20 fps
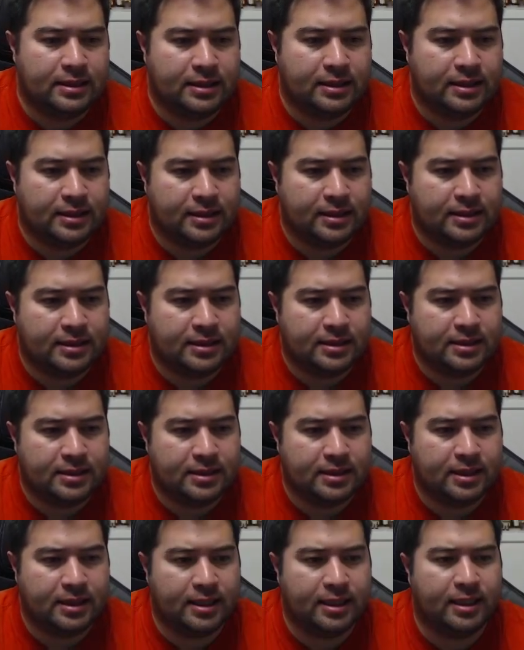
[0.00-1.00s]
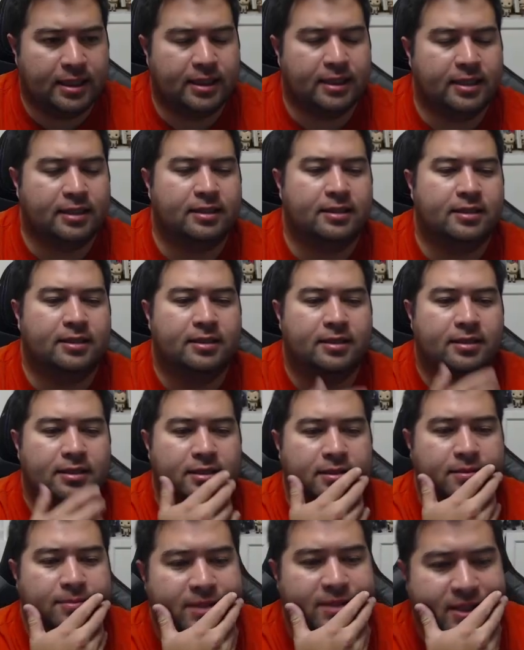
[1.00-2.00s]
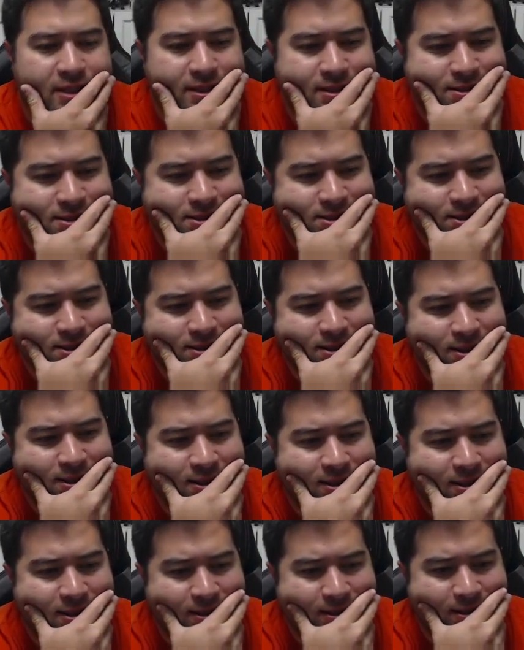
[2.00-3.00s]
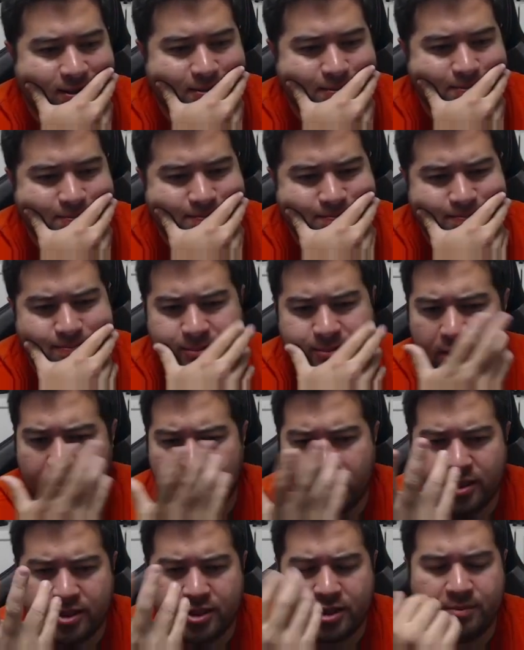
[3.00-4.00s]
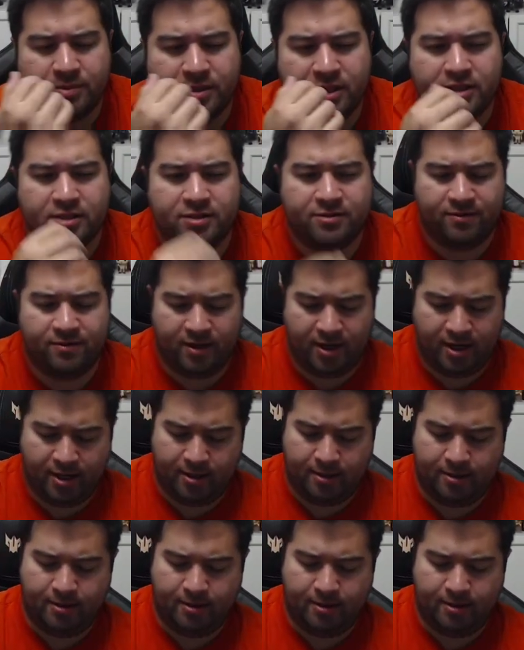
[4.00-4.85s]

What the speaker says: Let's see. My concern here, no, that should be just fine.